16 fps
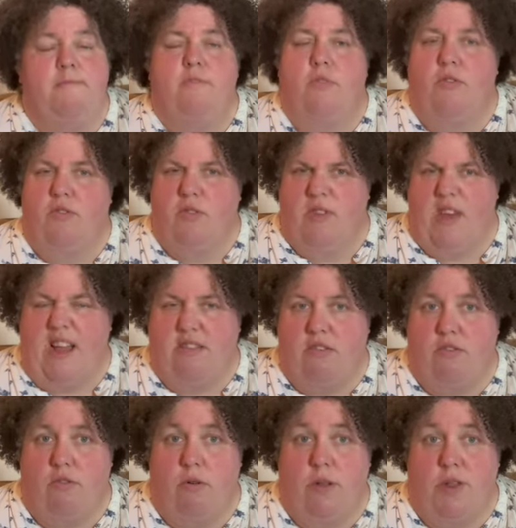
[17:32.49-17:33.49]
So that's the
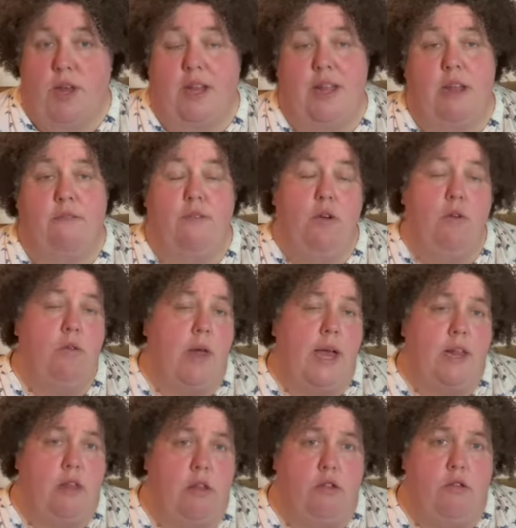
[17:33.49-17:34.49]
sort of thing that if you
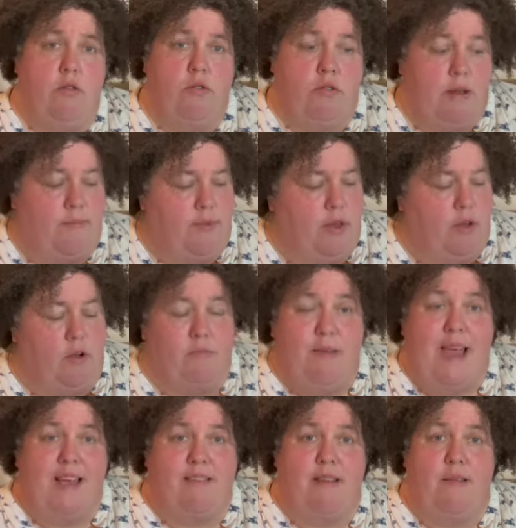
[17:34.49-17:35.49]
like to do something or
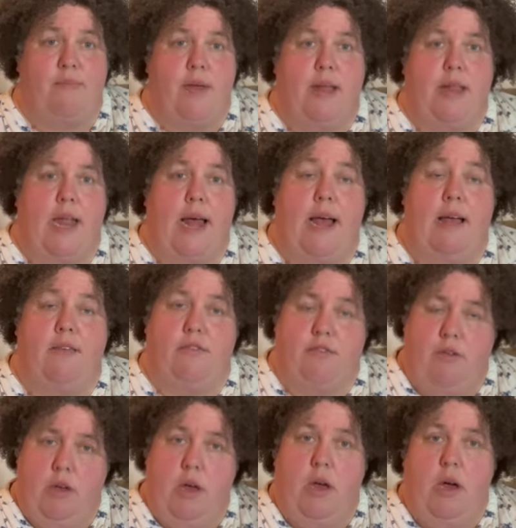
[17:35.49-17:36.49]
make something that
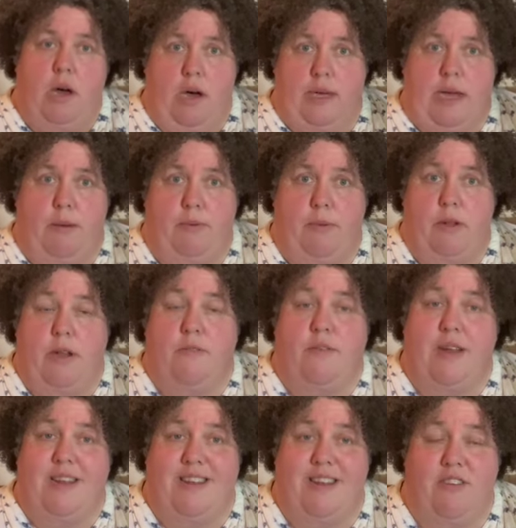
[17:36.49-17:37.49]
has a couple of
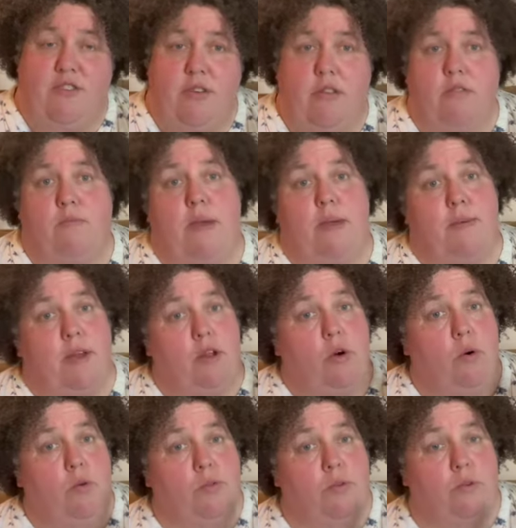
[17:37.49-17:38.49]
different editions, maybe an
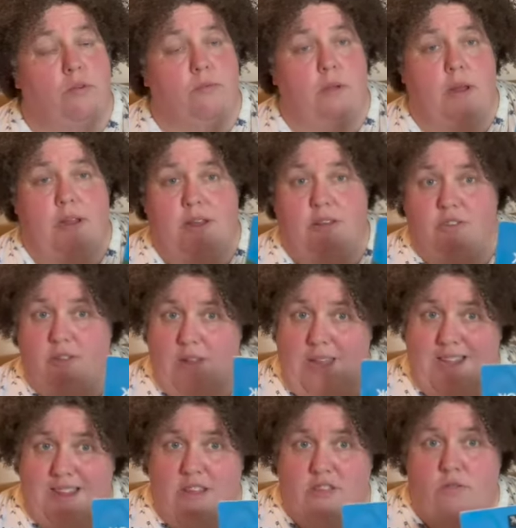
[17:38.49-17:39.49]
older edition
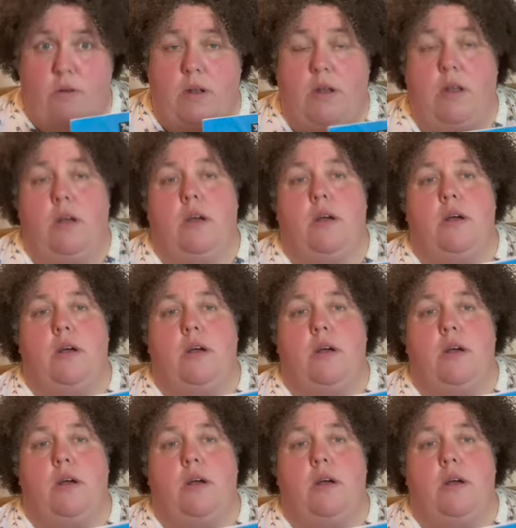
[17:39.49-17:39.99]
like this one